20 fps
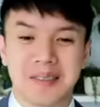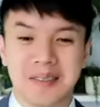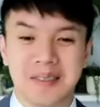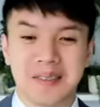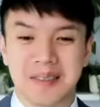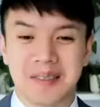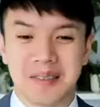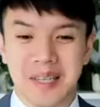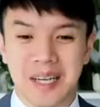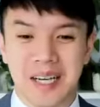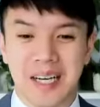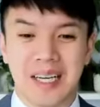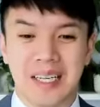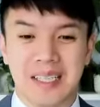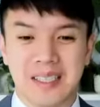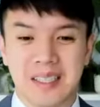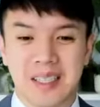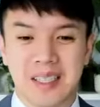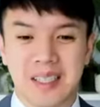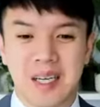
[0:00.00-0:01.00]
Okay.
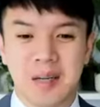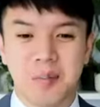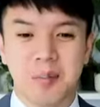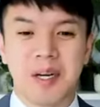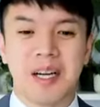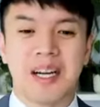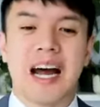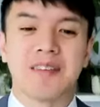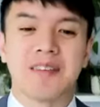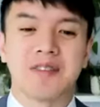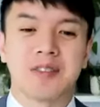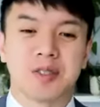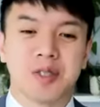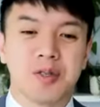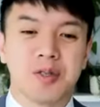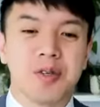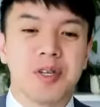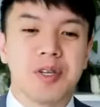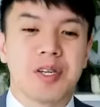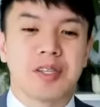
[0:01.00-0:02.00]
But after
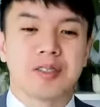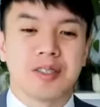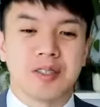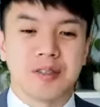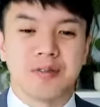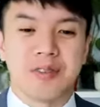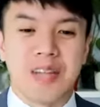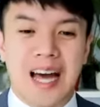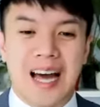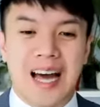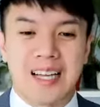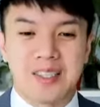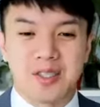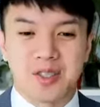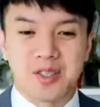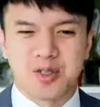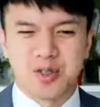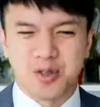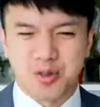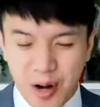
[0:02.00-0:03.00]
2 years of that
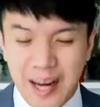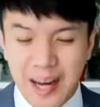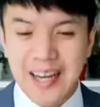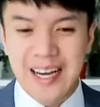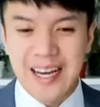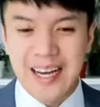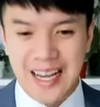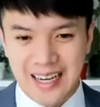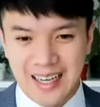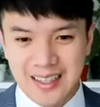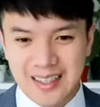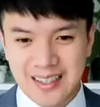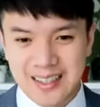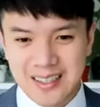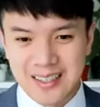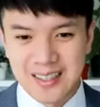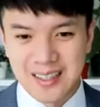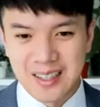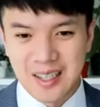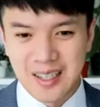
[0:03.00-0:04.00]
training,
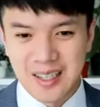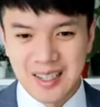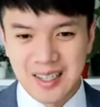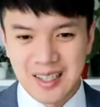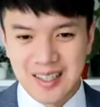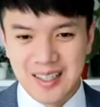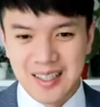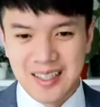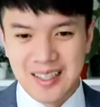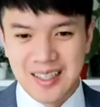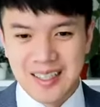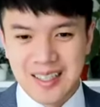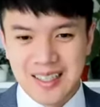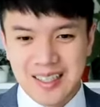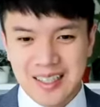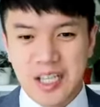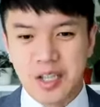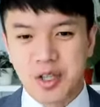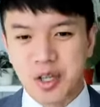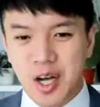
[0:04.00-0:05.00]

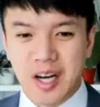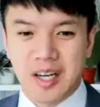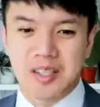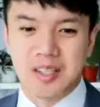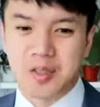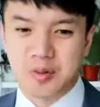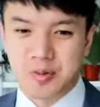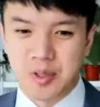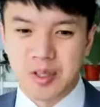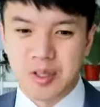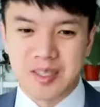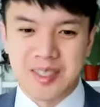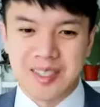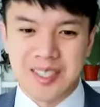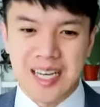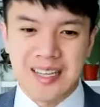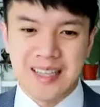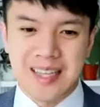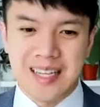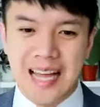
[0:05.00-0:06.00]
then you got into real
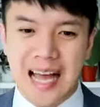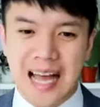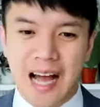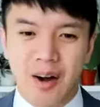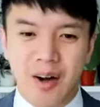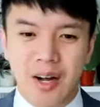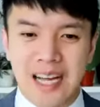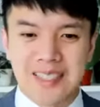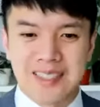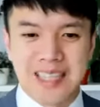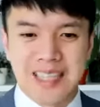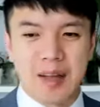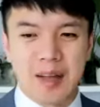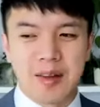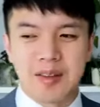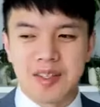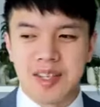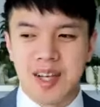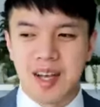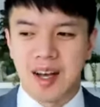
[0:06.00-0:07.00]
estate. Then how has that
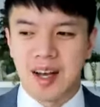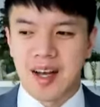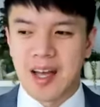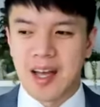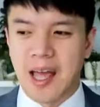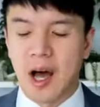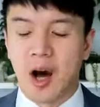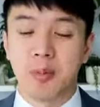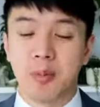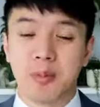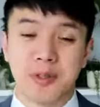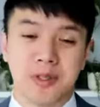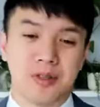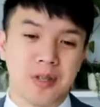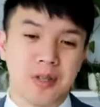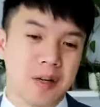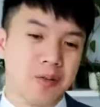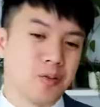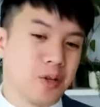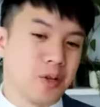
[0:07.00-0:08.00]
helped you
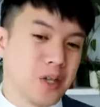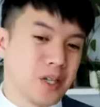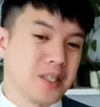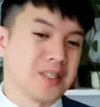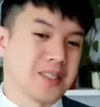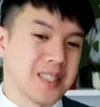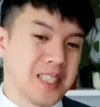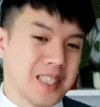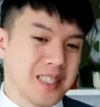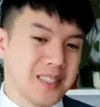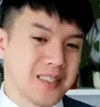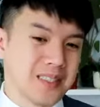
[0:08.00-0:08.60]
in real estate?